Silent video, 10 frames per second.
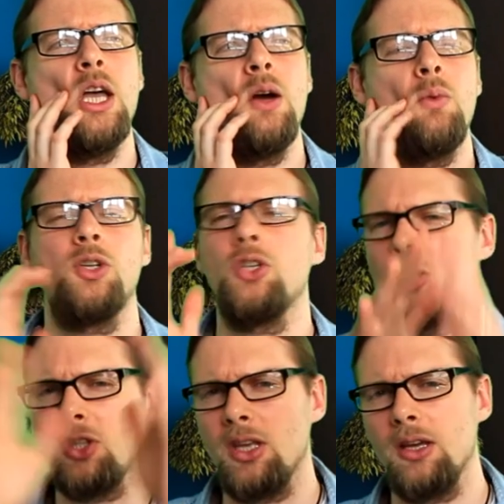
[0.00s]
which
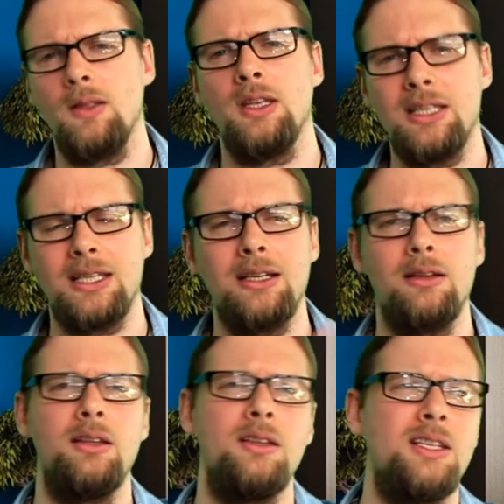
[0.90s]
is the
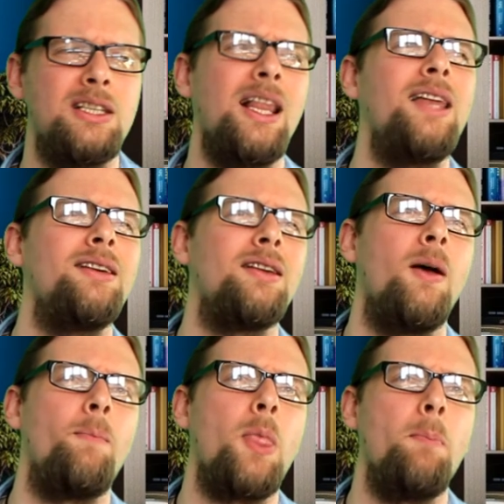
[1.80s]

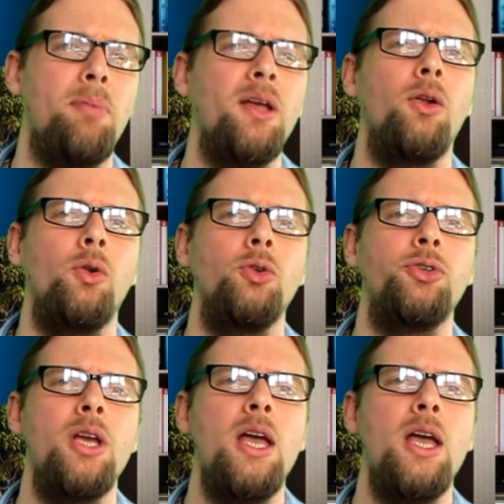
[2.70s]
slender build